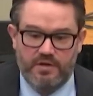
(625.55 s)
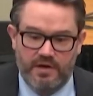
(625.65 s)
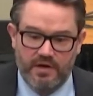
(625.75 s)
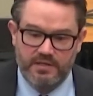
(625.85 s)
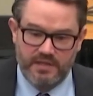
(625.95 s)

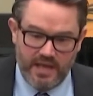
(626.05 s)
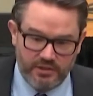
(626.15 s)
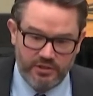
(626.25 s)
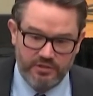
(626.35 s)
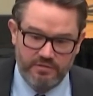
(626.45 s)
their
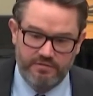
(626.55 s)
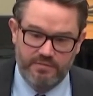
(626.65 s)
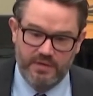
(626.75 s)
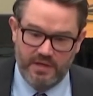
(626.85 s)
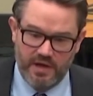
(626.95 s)
attention
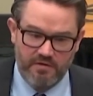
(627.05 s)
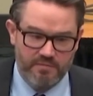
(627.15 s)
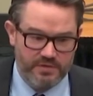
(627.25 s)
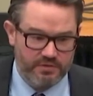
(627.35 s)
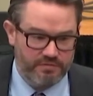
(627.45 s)
from the care of
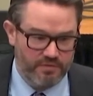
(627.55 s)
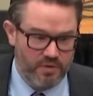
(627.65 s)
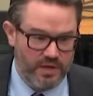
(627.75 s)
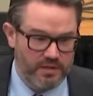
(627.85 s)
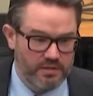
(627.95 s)
Mister
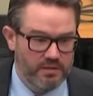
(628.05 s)
Floyd